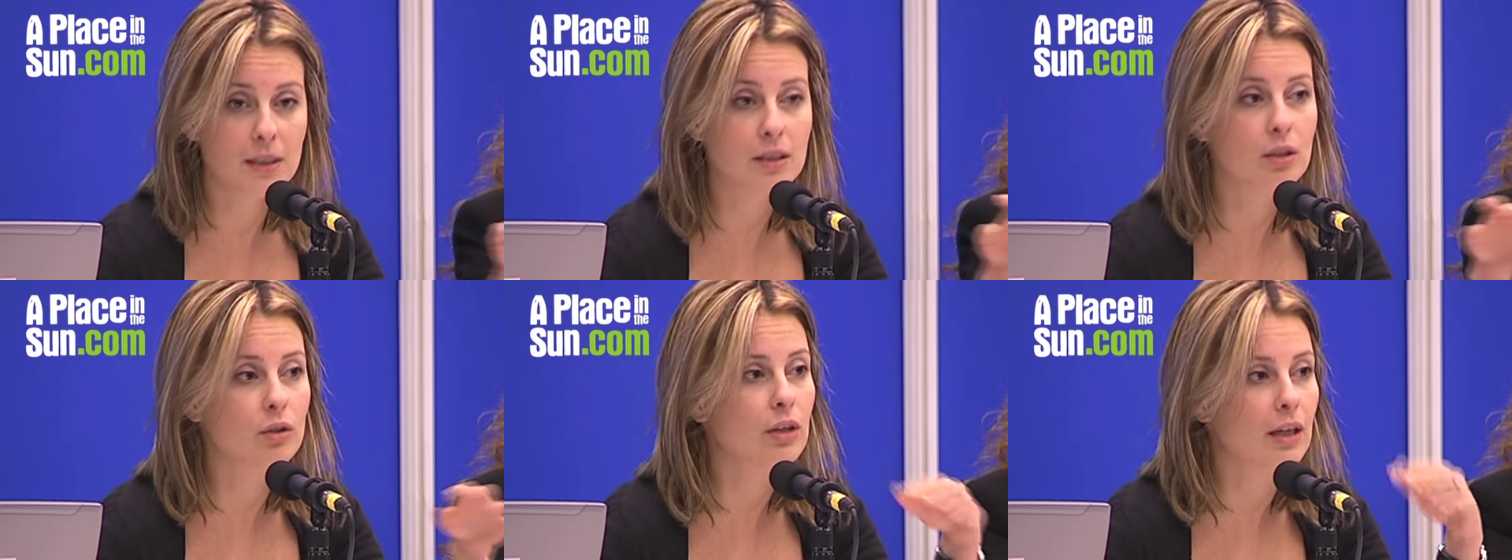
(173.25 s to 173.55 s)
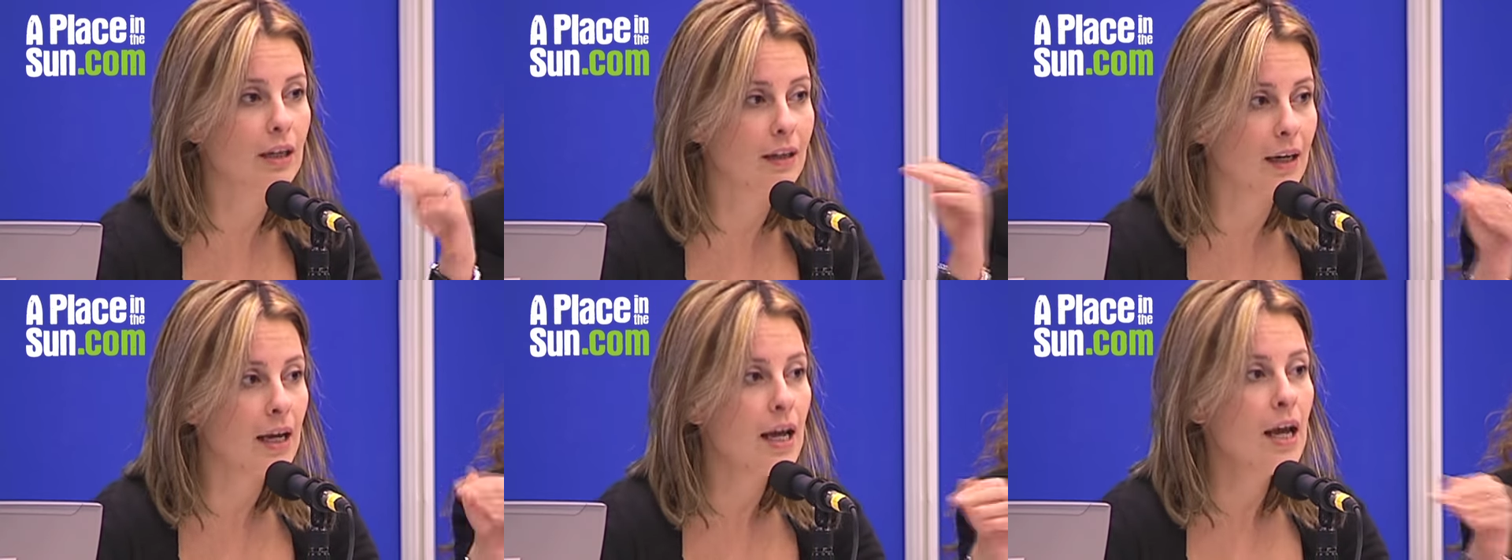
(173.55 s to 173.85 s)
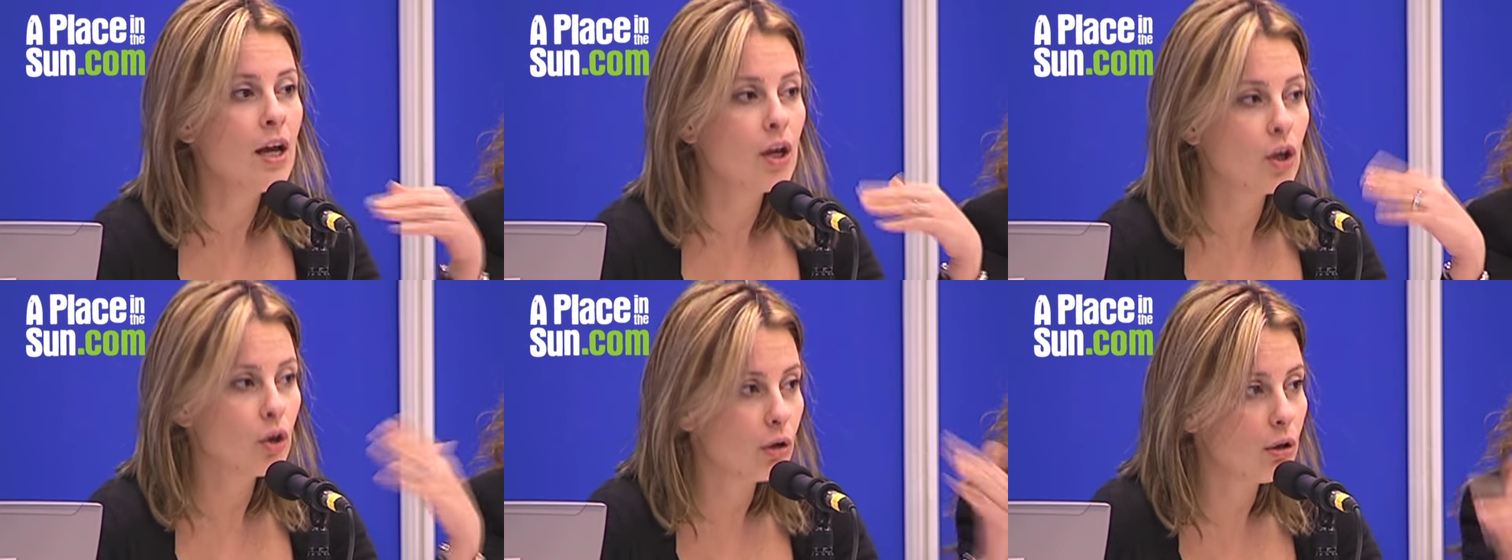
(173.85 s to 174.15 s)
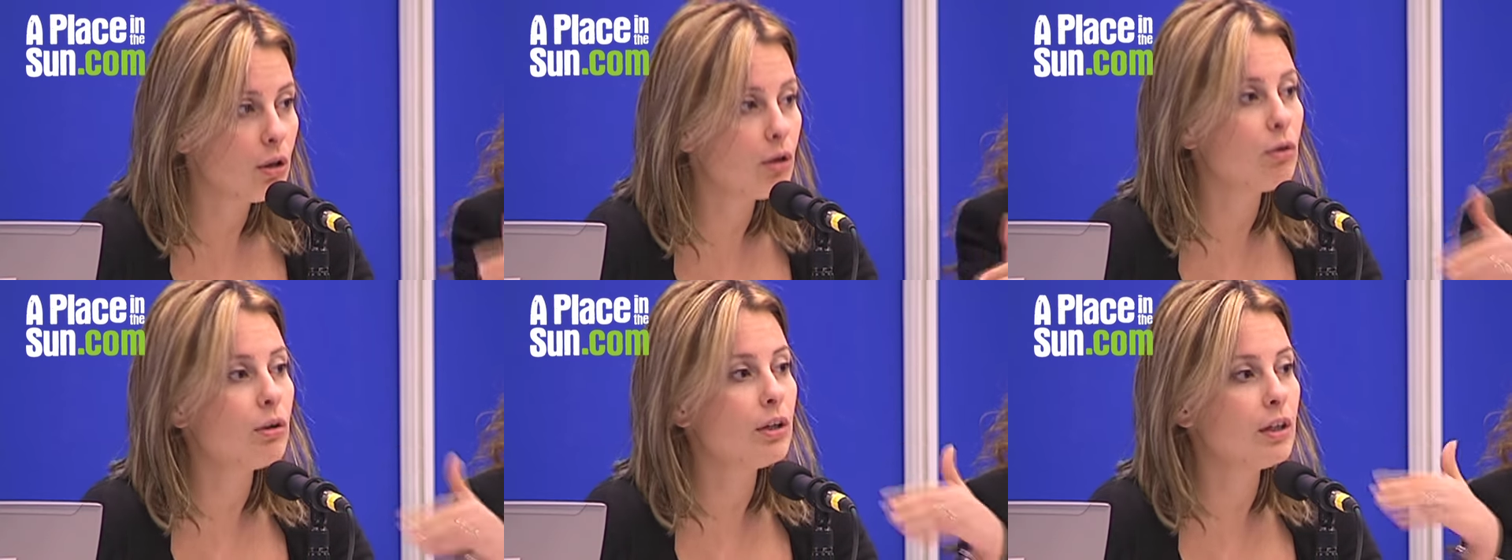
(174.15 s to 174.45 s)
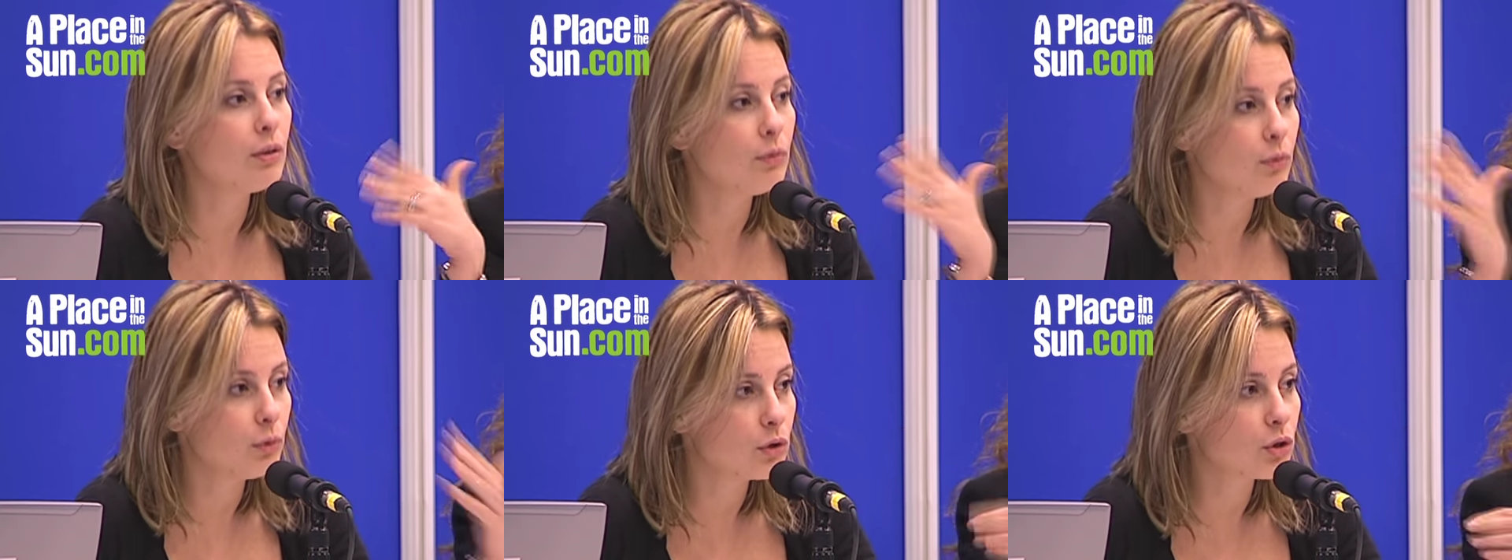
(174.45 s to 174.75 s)
So your
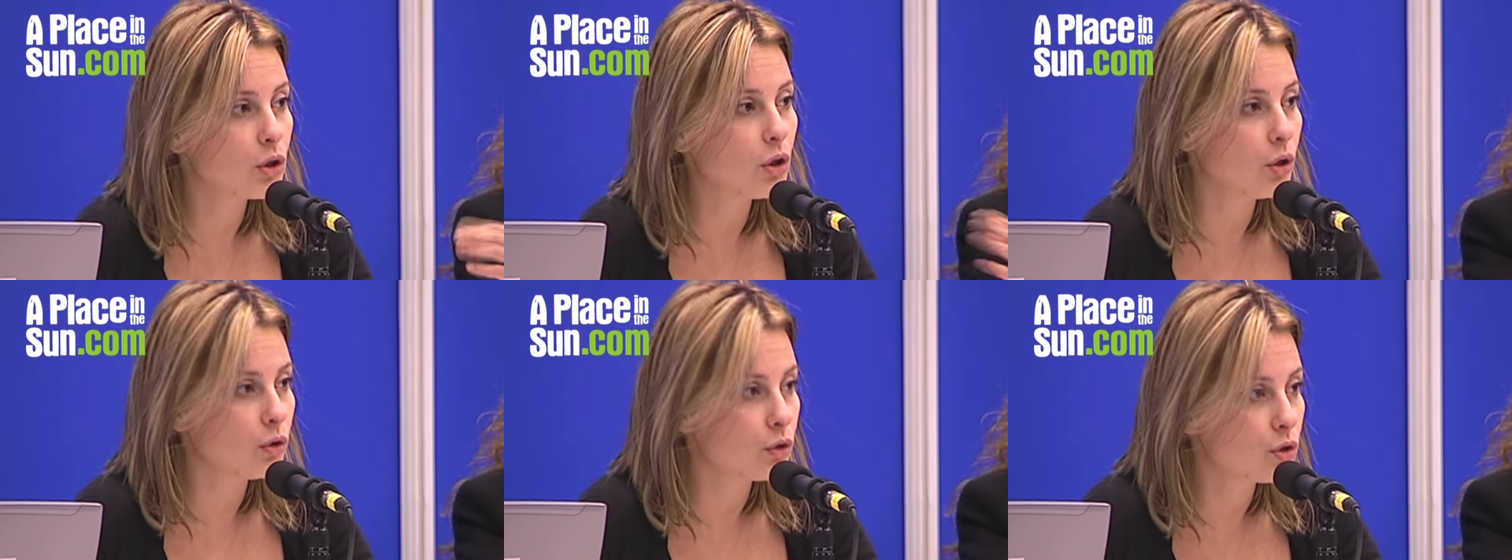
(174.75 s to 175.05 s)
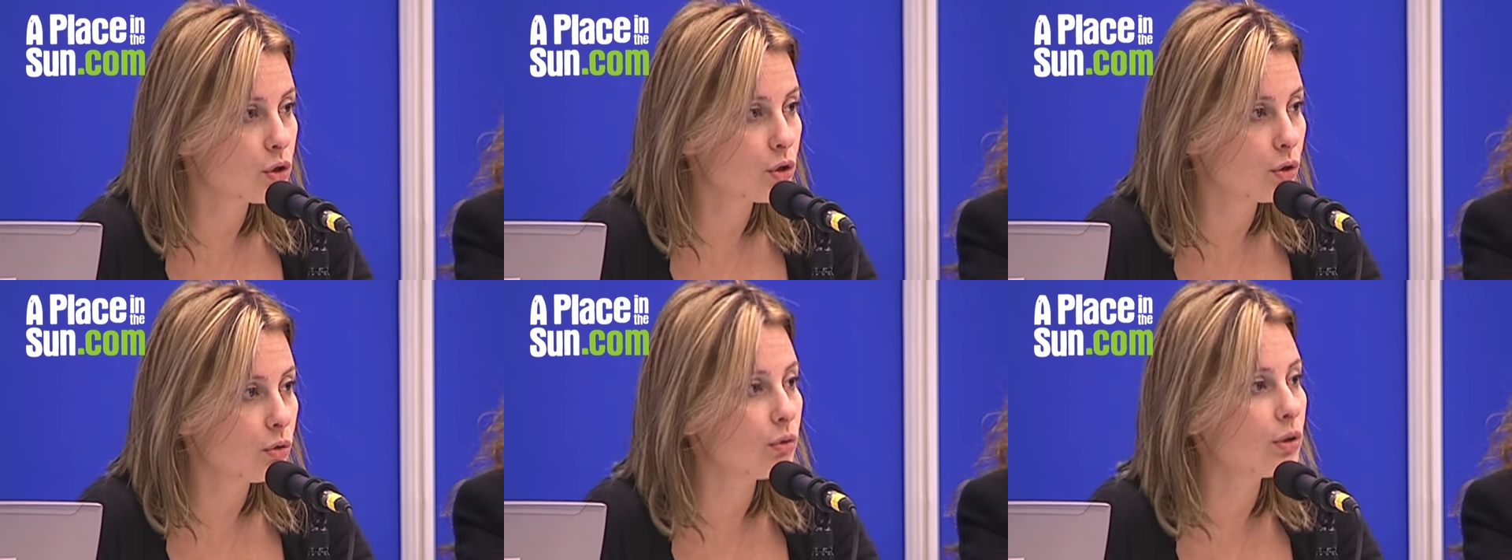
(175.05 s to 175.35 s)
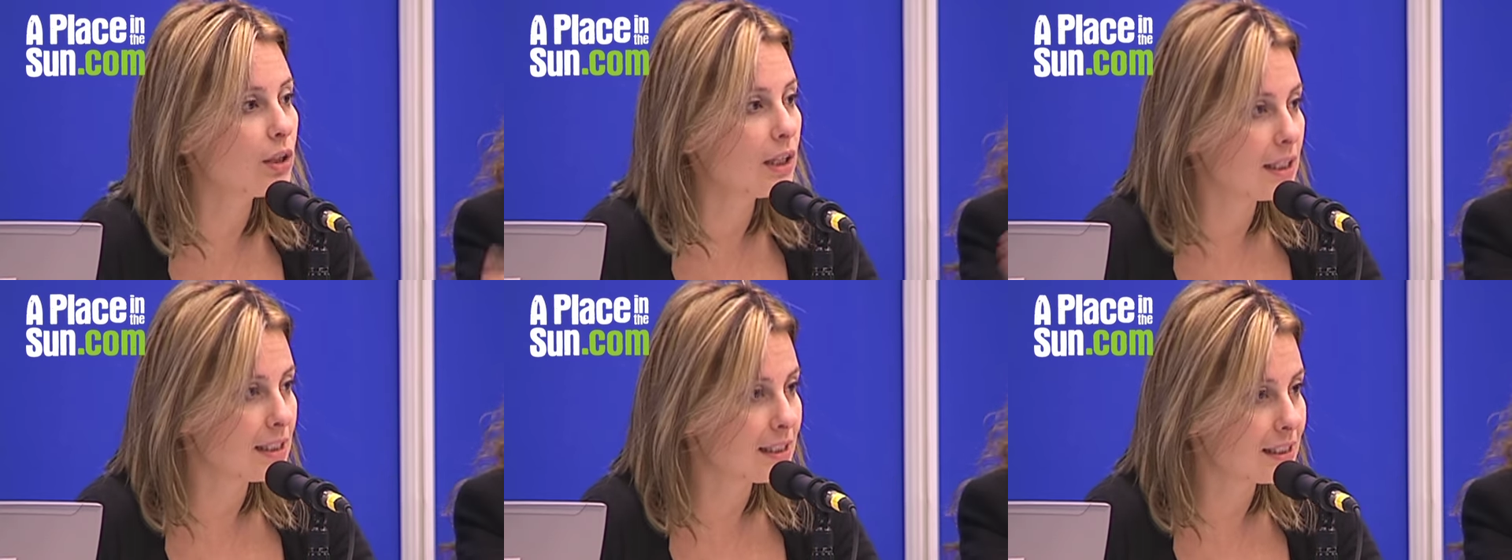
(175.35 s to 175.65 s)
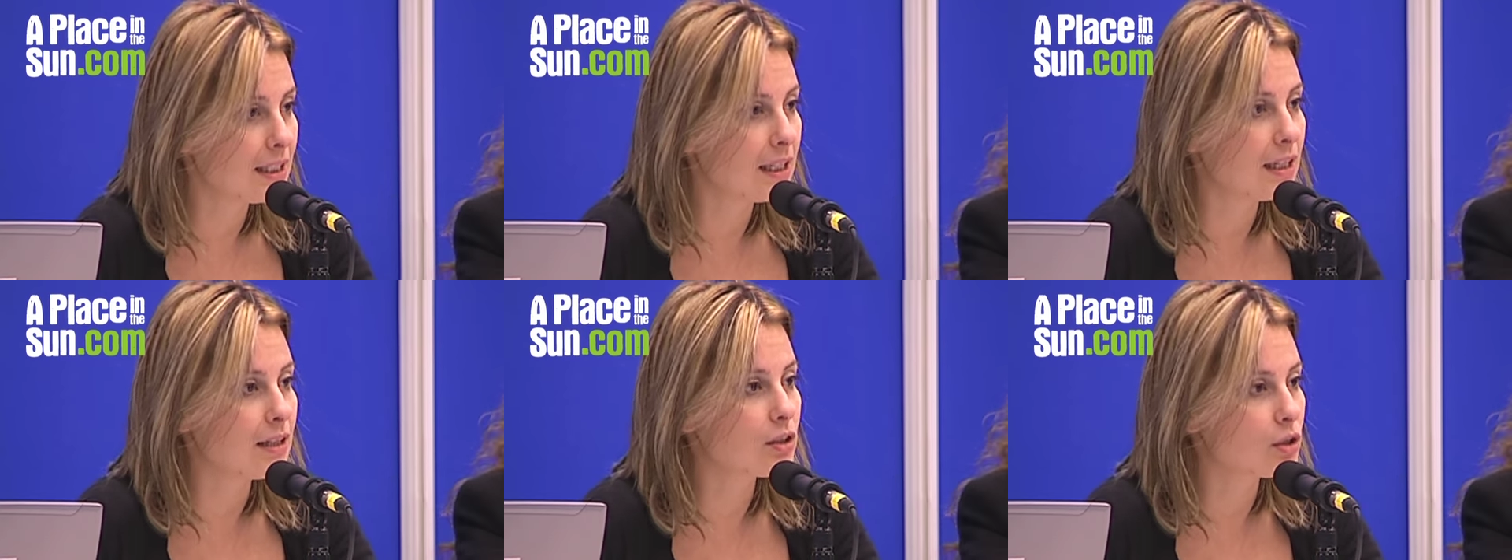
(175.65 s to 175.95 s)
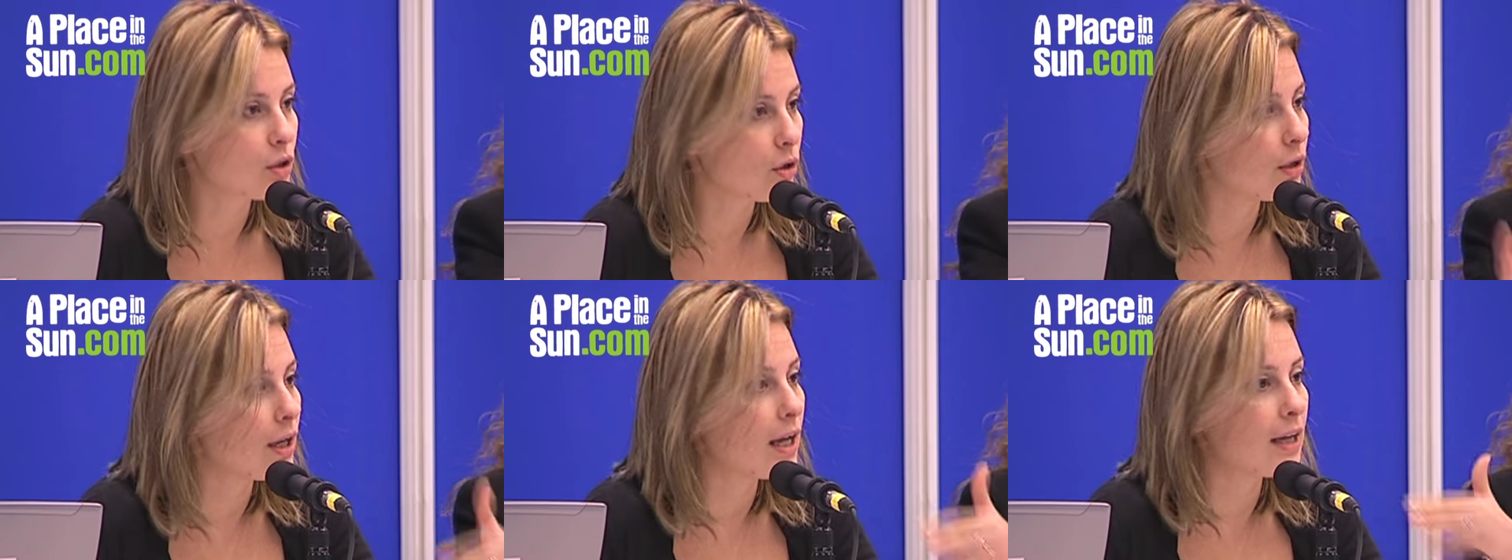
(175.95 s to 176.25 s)
lawyer would go through these things
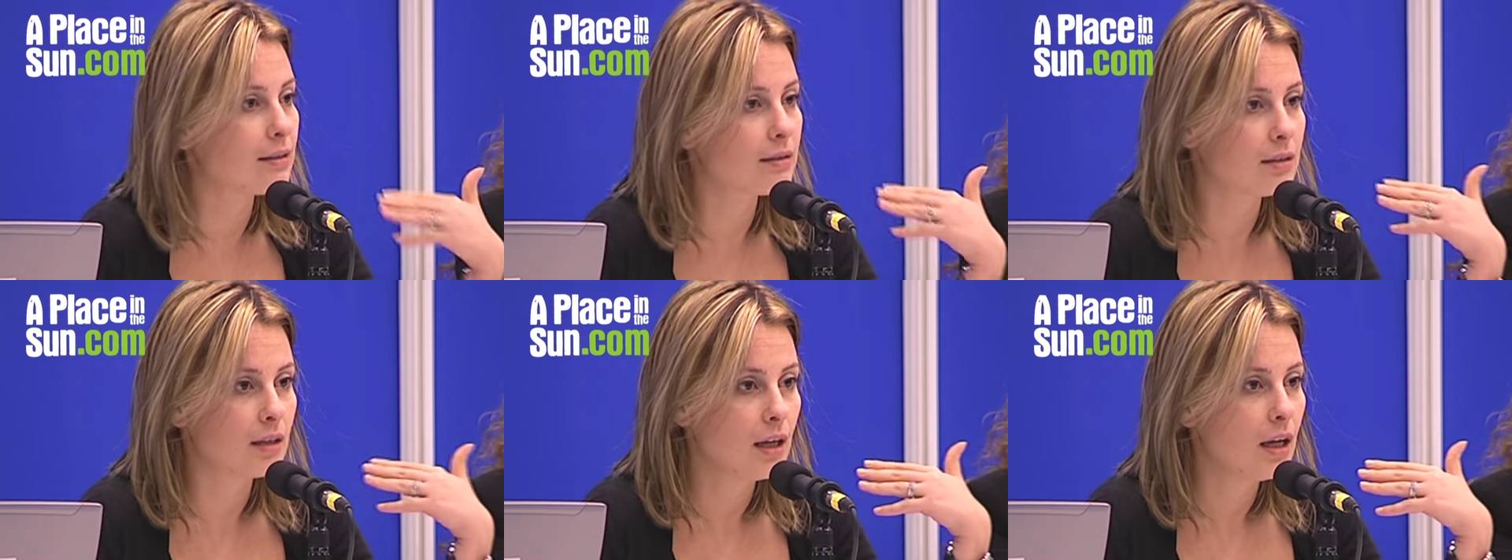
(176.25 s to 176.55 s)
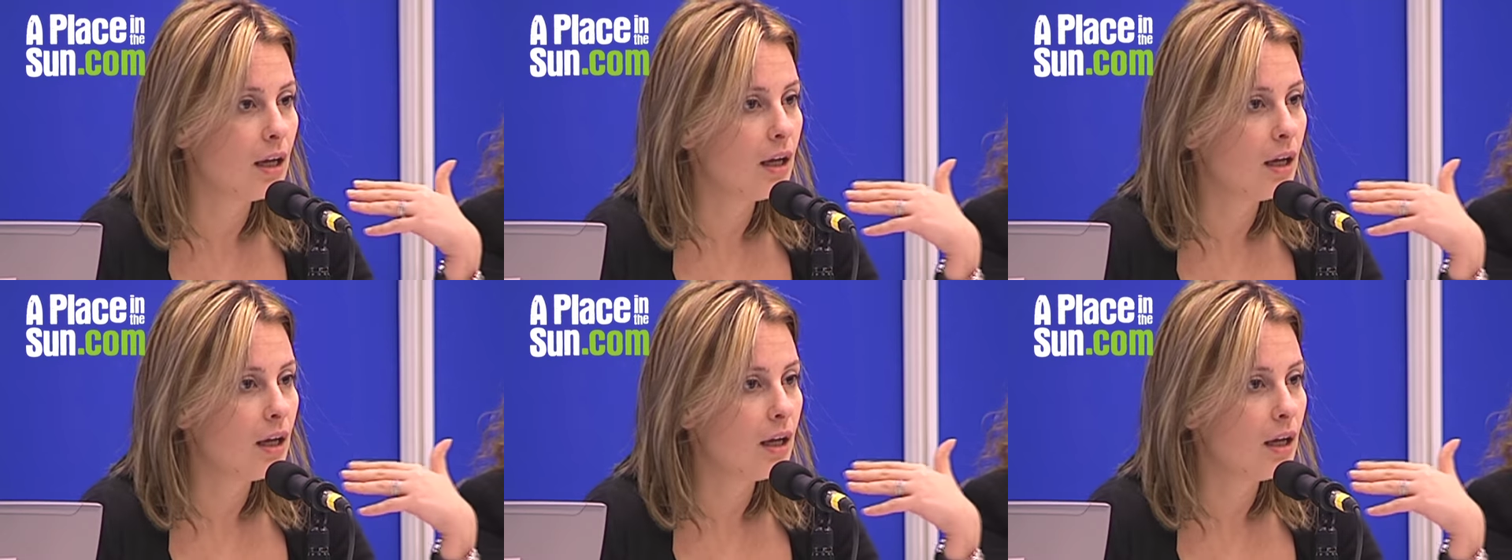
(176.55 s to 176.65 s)
so that,